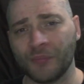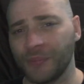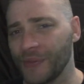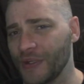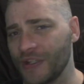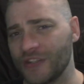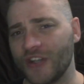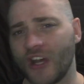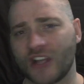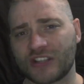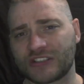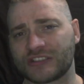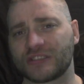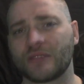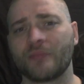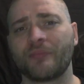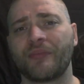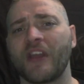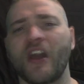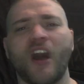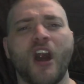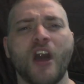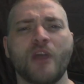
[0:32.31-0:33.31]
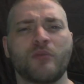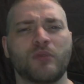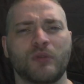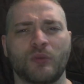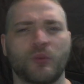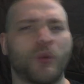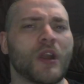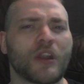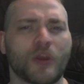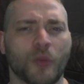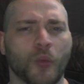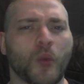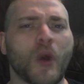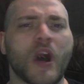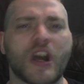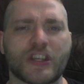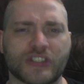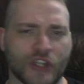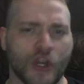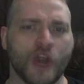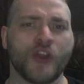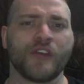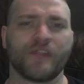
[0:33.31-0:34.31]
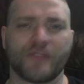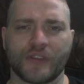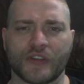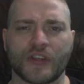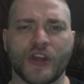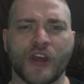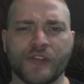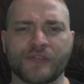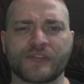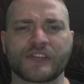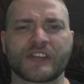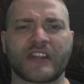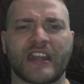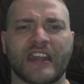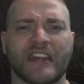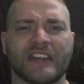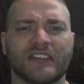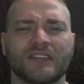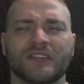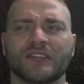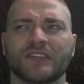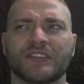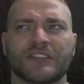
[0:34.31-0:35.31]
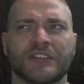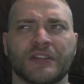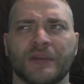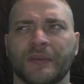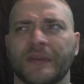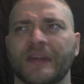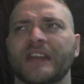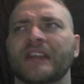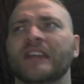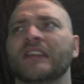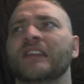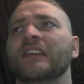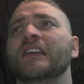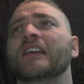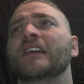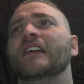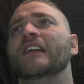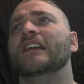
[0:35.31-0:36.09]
but not something I would want to watch over and over again. You know what I mean?